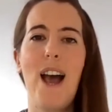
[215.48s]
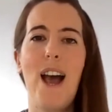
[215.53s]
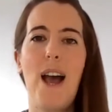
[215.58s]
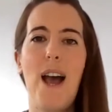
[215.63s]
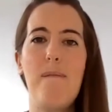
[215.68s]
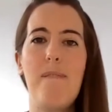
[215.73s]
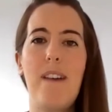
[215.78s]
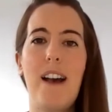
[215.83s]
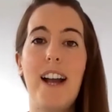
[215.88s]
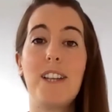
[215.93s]

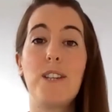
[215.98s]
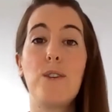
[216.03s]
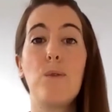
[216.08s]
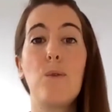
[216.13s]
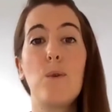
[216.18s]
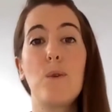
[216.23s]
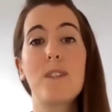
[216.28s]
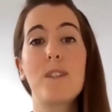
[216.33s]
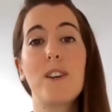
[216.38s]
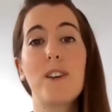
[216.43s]
And you're
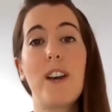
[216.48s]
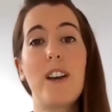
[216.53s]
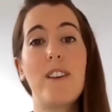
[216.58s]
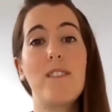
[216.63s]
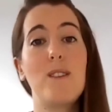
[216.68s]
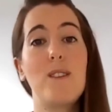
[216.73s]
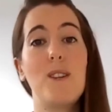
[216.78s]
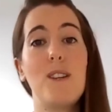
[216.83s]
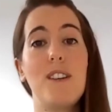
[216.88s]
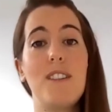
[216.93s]
also
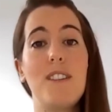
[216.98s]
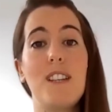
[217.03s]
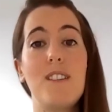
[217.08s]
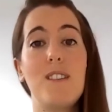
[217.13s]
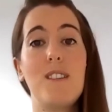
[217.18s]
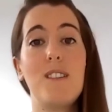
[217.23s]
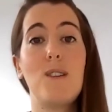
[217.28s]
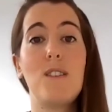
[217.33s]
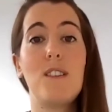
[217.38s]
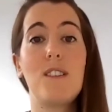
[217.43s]
going to use it
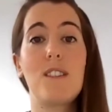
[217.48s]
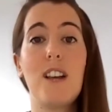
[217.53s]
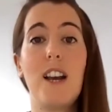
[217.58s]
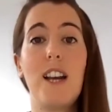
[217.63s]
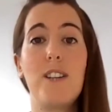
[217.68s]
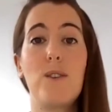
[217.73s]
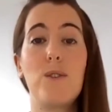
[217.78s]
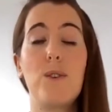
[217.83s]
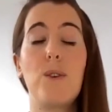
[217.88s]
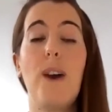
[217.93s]
to
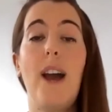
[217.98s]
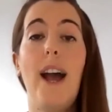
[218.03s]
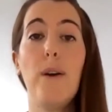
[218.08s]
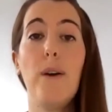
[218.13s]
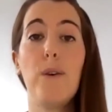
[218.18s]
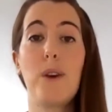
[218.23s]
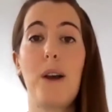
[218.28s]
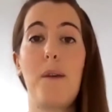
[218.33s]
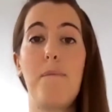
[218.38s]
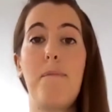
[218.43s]
decide on your
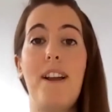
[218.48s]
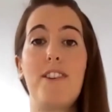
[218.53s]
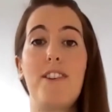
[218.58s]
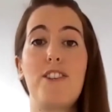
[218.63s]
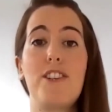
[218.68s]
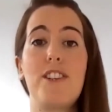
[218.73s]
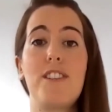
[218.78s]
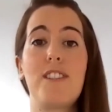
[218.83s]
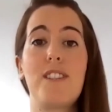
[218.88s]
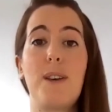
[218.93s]
outcome
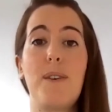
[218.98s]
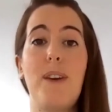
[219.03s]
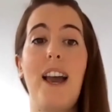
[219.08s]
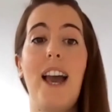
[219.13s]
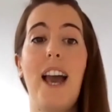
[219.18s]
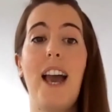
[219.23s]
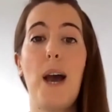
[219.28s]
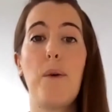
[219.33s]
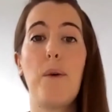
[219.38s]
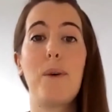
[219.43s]
measures. So
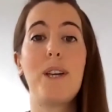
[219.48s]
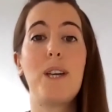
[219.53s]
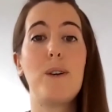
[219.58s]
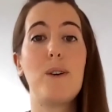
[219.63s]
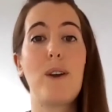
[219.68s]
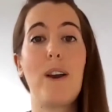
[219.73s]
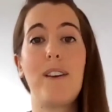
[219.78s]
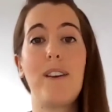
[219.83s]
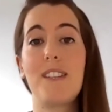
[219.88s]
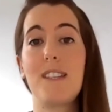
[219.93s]
how are you
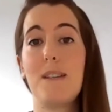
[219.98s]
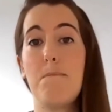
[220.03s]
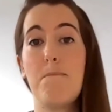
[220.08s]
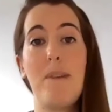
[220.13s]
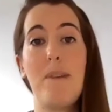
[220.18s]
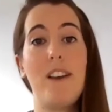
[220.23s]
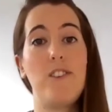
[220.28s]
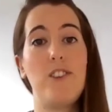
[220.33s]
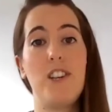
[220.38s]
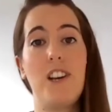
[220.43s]
going to
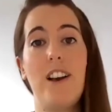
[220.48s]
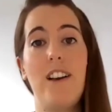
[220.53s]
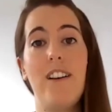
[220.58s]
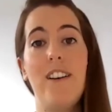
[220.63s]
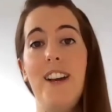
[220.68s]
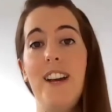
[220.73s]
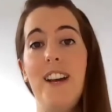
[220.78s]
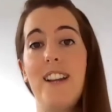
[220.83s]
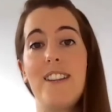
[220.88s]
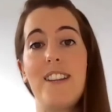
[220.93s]
measure
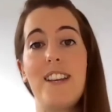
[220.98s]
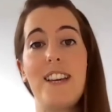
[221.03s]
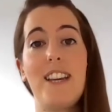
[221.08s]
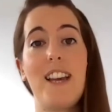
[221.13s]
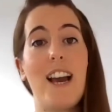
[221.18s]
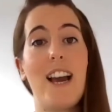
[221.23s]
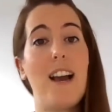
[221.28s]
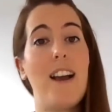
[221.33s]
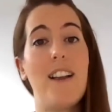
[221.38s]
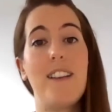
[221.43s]

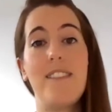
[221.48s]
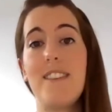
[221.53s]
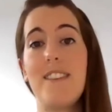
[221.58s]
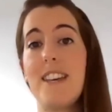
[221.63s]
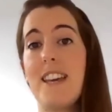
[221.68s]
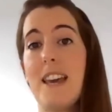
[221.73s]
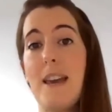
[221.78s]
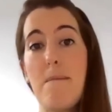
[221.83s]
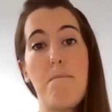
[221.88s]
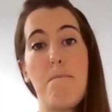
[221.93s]
the
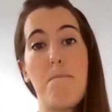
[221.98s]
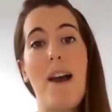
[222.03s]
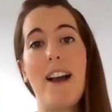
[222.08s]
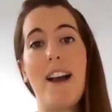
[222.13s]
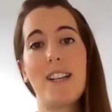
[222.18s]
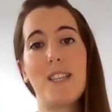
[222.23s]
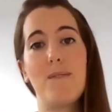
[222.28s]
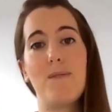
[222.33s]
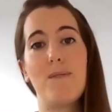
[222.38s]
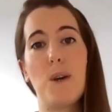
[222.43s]

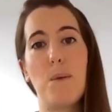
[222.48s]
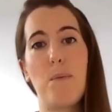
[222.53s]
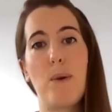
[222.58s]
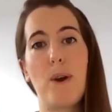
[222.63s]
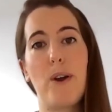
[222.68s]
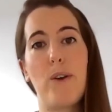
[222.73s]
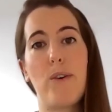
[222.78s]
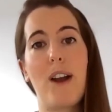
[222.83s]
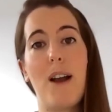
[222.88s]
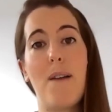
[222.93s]
impact of your
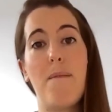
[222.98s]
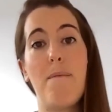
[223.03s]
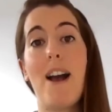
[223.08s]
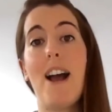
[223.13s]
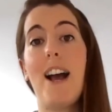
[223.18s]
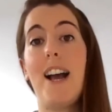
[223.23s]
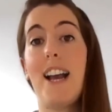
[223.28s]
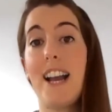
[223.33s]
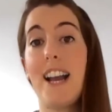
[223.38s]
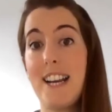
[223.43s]
program
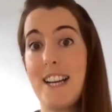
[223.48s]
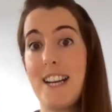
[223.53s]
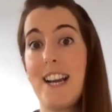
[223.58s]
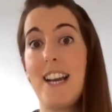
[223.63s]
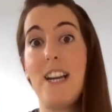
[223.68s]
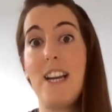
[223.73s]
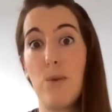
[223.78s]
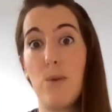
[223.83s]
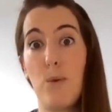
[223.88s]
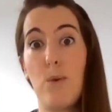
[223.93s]

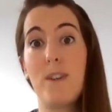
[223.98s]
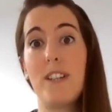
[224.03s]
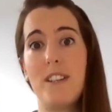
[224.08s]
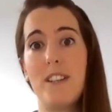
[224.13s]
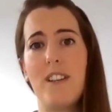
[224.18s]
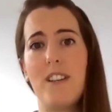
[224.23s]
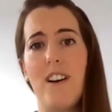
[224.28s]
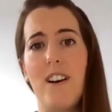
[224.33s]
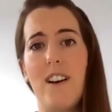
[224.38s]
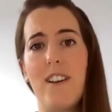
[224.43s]
in order
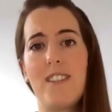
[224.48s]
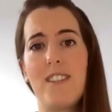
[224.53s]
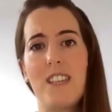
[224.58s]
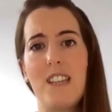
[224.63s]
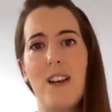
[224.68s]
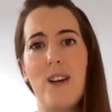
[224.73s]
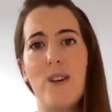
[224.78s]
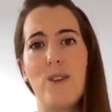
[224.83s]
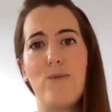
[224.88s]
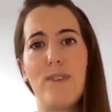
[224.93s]
to answer
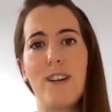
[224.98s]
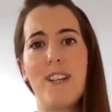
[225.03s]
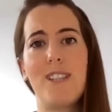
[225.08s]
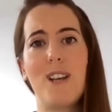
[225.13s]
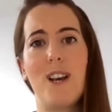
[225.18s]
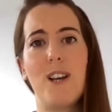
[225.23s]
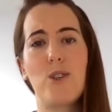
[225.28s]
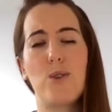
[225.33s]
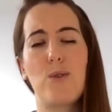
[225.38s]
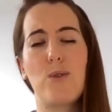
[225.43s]
those
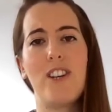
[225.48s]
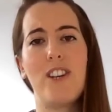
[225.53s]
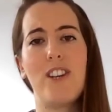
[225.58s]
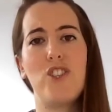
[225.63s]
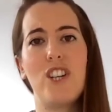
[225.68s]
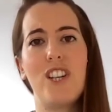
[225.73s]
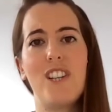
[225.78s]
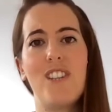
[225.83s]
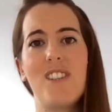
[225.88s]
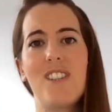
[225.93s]
research
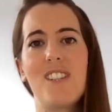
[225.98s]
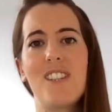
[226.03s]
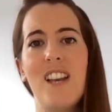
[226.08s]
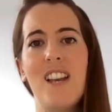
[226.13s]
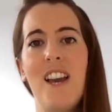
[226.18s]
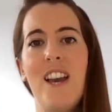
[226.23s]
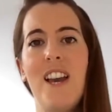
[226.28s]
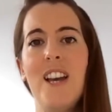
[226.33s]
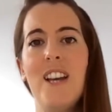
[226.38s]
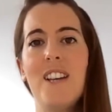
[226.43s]
questions?
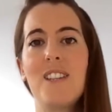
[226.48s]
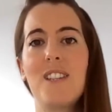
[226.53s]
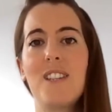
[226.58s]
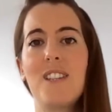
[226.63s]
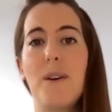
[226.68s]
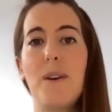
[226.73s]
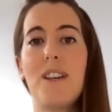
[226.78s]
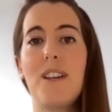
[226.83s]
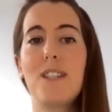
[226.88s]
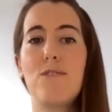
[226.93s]
So
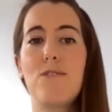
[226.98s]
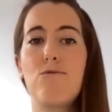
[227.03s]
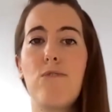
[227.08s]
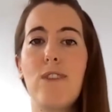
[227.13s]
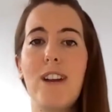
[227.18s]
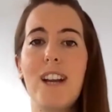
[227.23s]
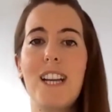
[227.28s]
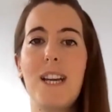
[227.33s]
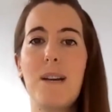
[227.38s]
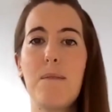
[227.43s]
it's a
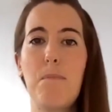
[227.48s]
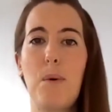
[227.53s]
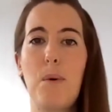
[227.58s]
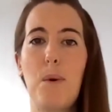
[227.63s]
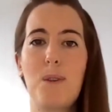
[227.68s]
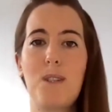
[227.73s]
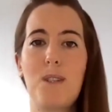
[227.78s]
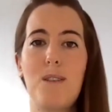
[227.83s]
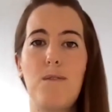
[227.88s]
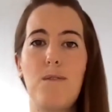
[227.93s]
really
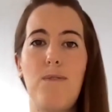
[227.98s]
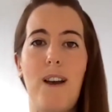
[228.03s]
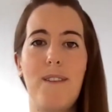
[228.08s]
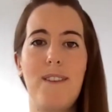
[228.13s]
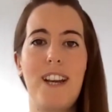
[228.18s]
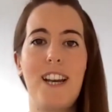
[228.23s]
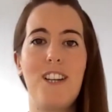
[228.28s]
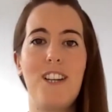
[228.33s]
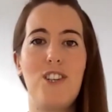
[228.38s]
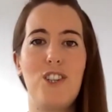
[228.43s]
important
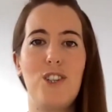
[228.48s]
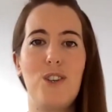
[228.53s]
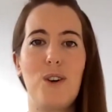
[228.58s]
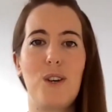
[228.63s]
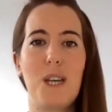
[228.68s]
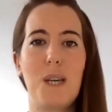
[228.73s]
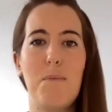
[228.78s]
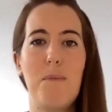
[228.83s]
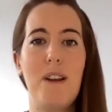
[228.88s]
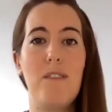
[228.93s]
foundation
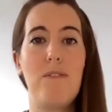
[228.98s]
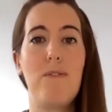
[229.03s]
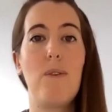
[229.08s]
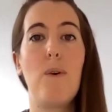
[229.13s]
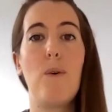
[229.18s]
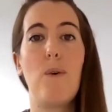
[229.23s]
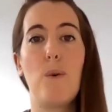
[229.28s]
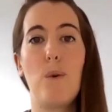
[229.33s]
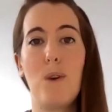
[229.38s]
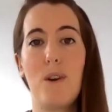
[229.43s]
document for
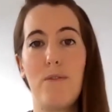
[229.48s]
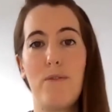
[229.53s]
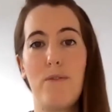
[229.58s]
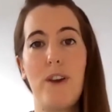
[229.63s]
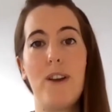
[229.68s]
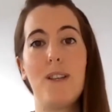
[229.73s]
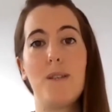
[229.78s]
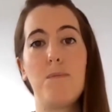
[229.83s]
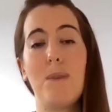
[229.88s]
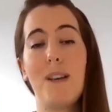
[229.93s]
all of
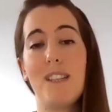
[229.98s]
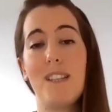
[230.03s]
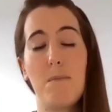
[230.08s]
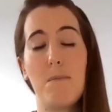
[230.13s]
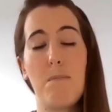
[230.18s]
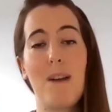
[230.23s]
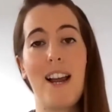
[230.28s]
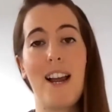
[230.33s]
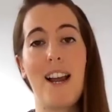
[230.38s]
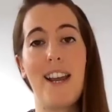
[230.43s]
those bits
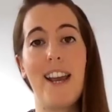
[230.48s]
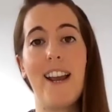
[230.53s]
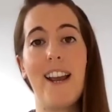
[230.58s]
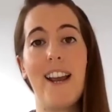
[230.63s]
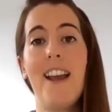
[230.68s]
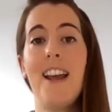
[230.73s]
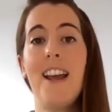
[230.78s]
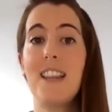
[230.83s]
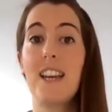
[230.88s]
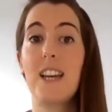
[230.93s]
of planning
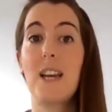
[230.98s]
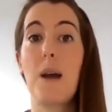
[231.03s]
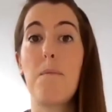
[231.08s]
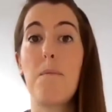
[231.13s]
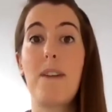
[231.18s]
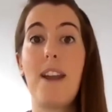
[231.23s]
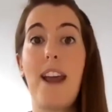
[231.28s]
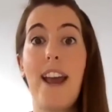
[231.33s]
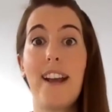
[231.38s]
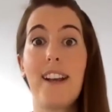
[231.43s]
that
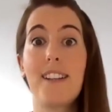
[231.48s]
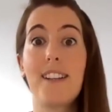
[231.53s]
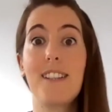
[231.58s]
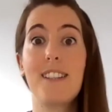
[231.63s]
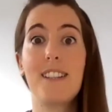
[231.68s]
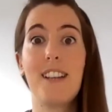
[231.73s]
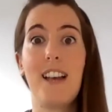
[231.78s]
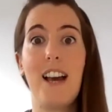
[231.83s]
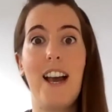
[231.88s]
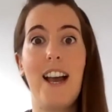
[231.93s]
come
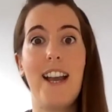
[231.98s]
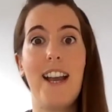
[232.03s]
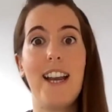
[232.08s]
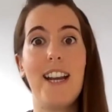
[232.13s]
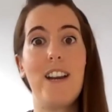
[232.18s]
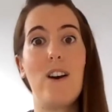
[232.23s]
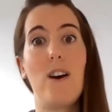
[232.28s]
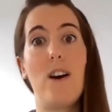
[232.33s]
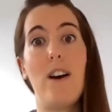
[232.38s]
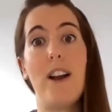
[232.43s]
next
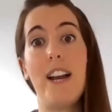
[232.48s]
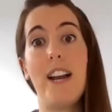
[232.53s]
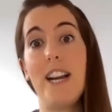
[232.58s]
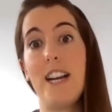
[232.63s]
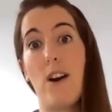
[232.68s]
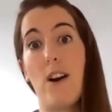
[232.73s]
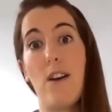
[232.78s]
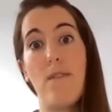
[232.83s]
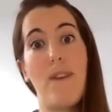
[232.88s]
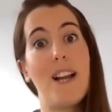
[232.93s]
in our
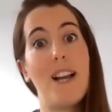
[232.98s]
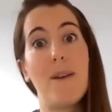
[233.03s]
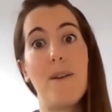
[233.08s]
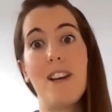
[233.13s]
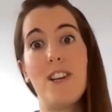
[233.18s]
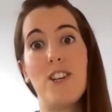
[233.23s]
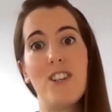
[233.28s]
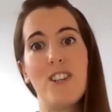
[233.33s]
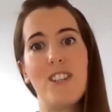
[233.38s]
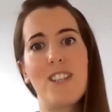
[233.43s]

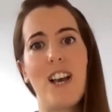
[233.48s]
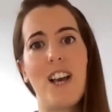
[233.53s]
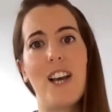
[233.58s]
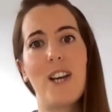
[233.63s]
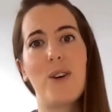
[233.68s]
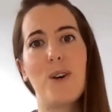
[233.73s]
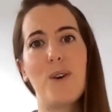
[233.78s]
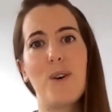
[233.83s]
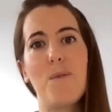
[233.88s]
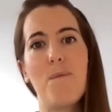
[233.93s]
evaluation
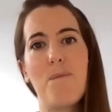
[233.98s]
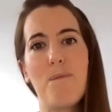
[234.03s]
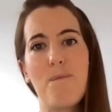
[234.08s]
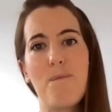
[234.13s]
cycle.